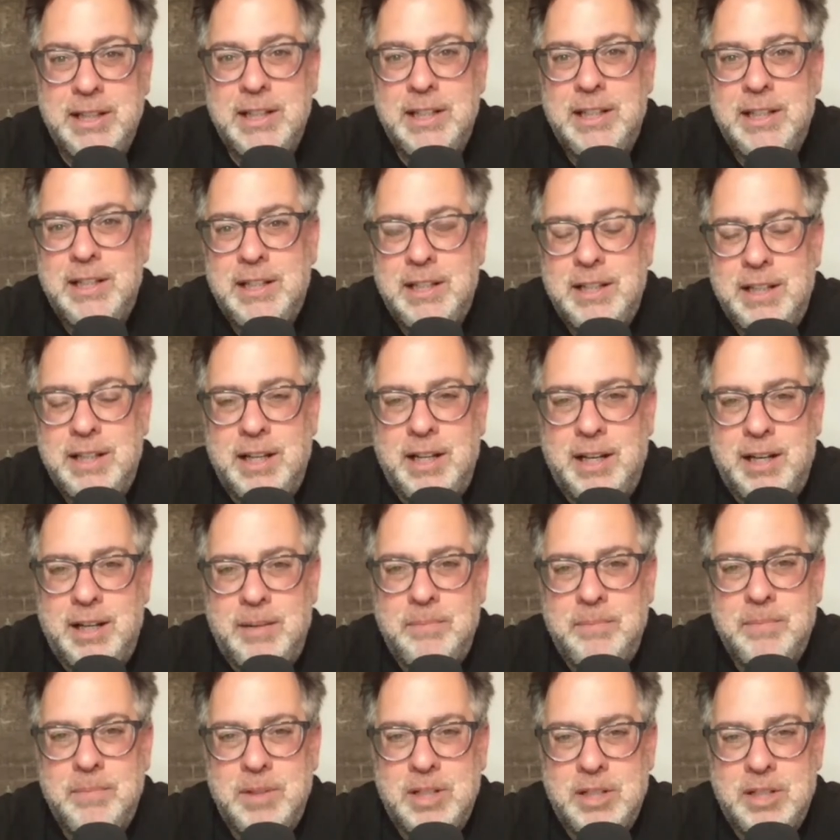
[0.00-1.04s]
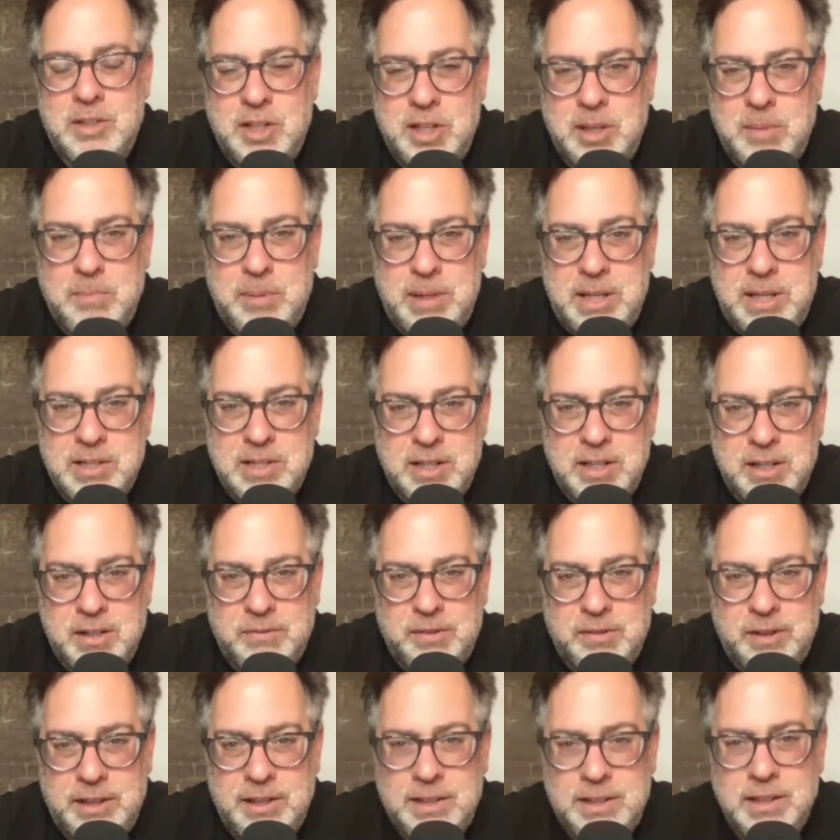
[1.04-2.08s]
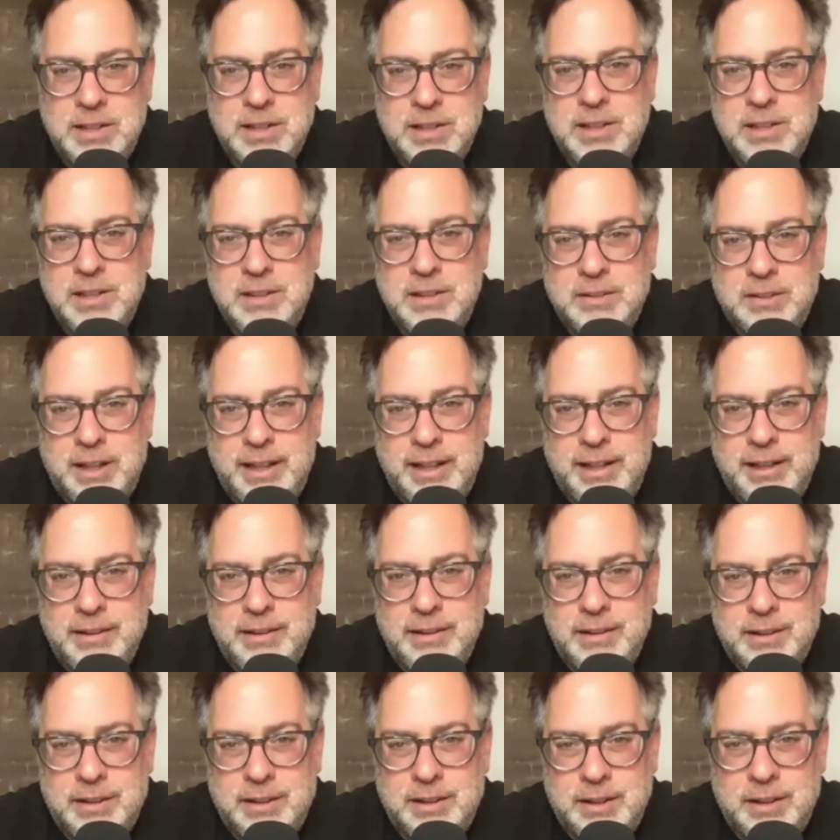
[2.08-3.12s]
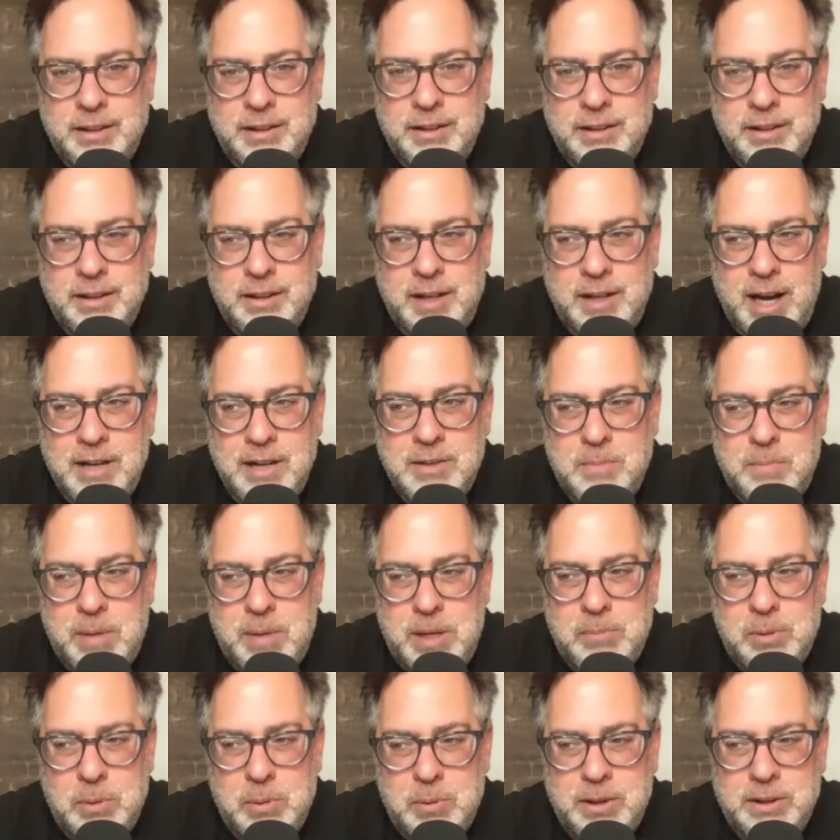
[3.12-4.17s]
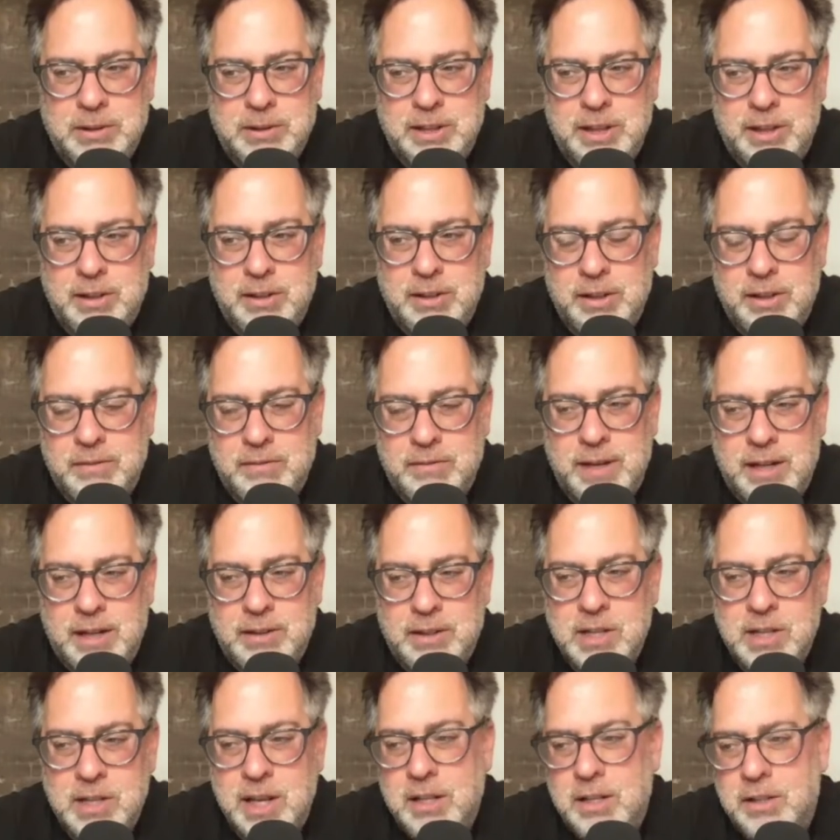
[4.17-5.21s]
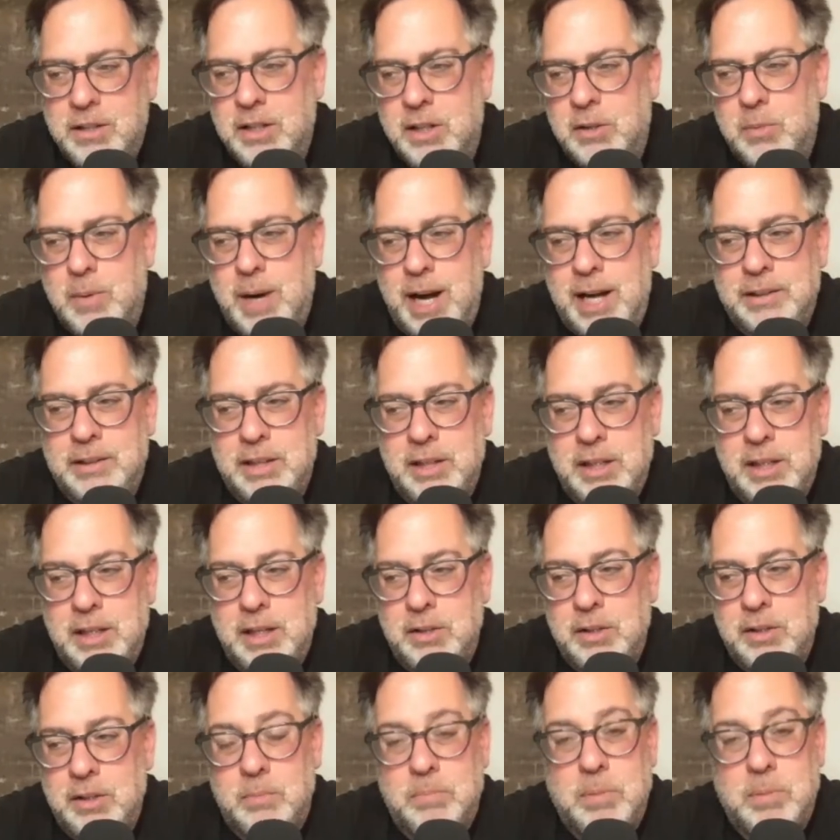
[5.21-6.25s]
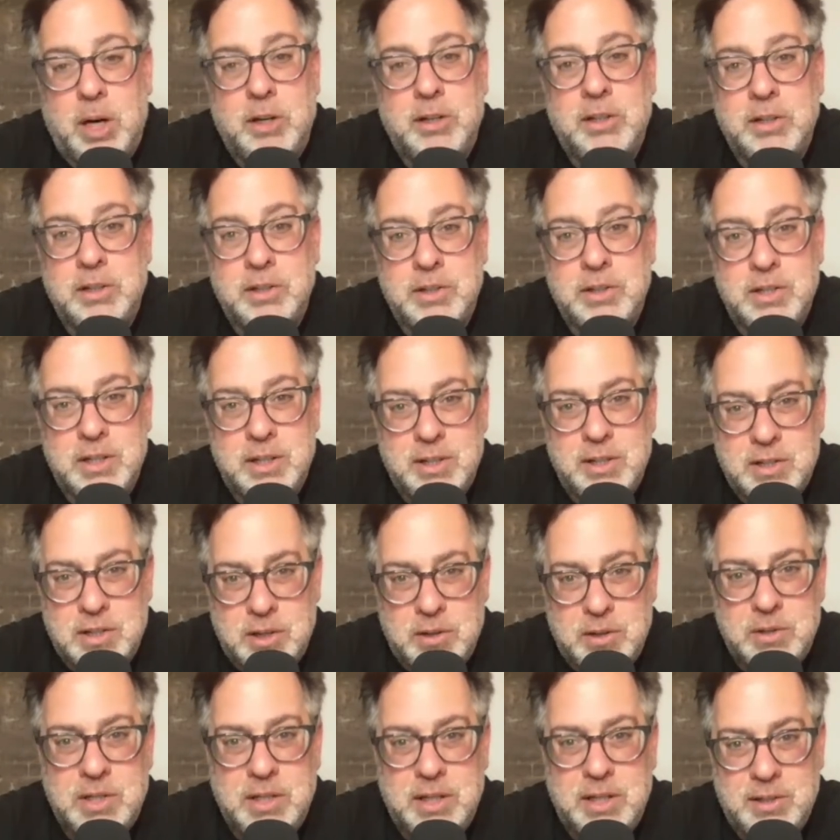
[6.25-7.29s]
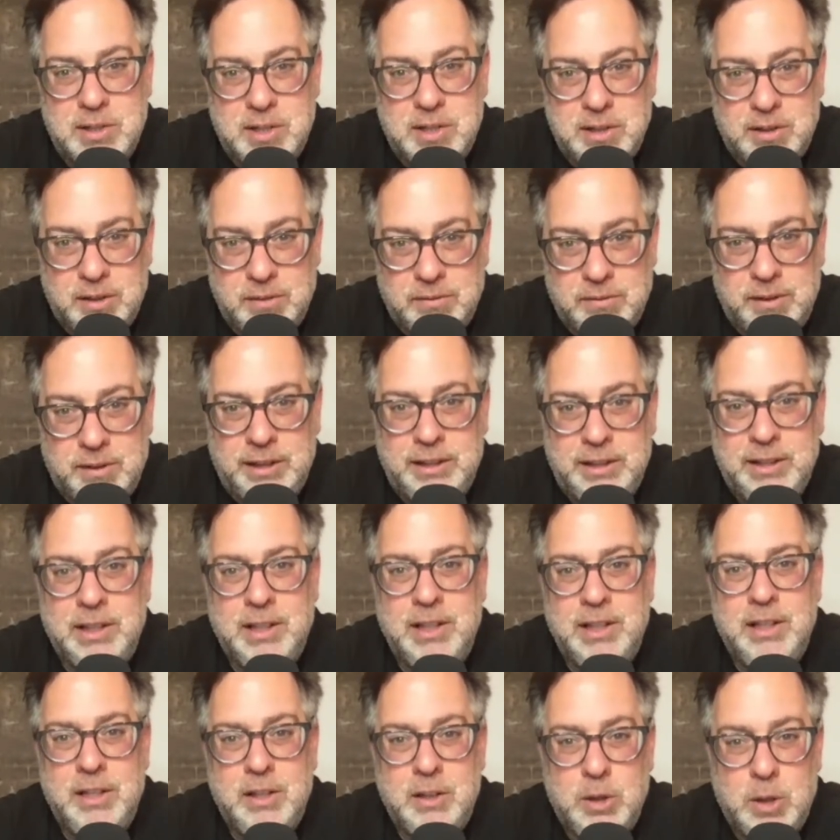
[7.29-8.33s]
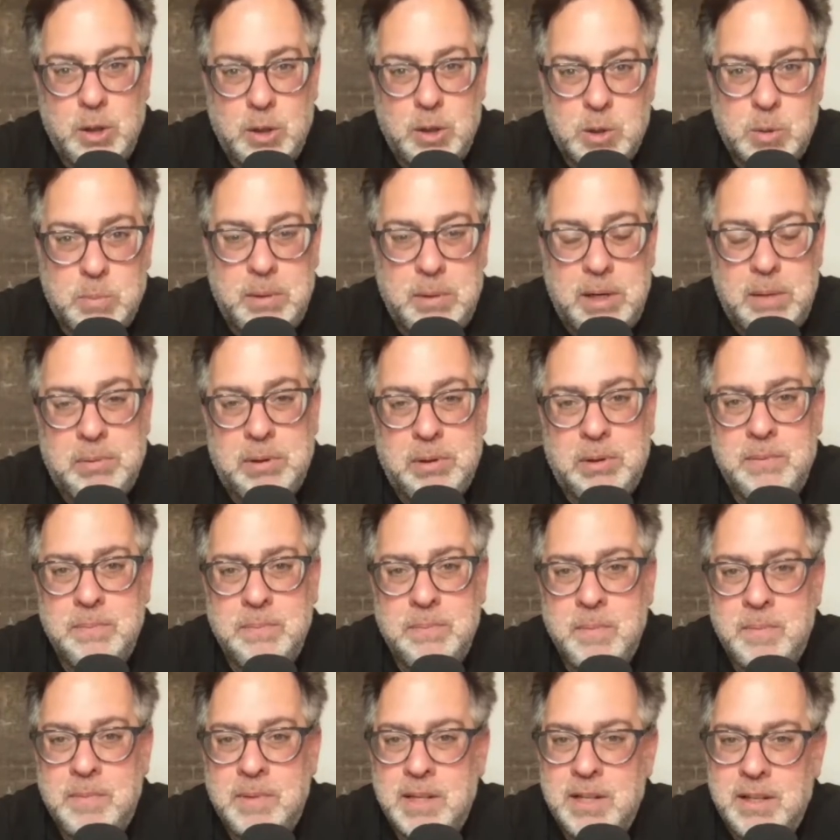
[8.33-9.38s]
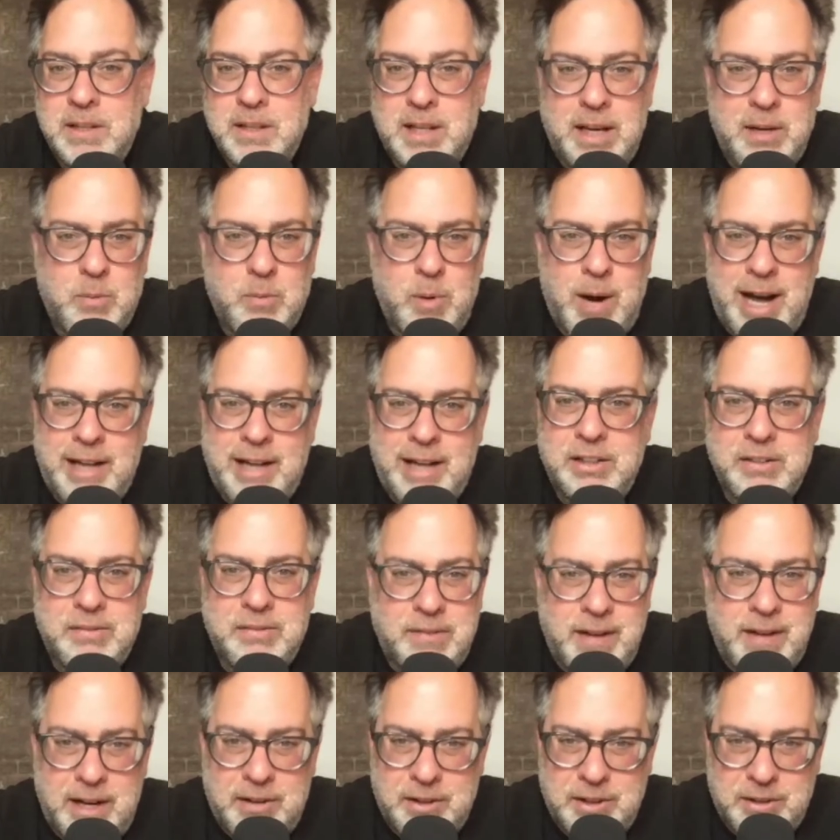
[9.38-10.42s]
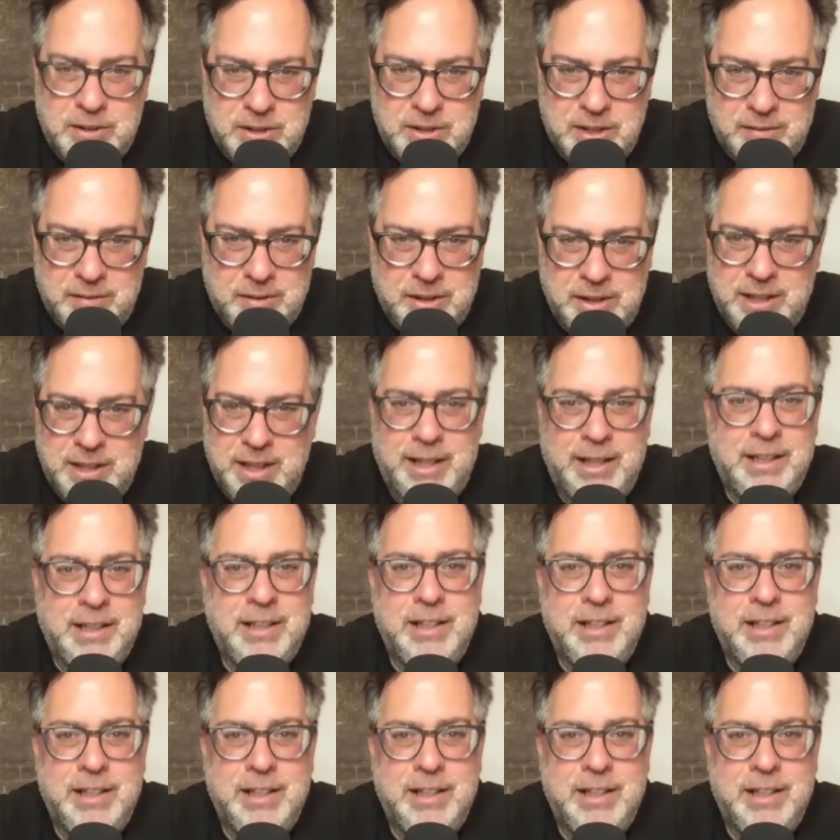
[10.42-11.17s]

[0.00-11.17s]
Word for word: The GPs in a fund, right? The guys, people who work there are the founders. They'll whack the other partners and associates at the fund. Those people, they whack the founders every day.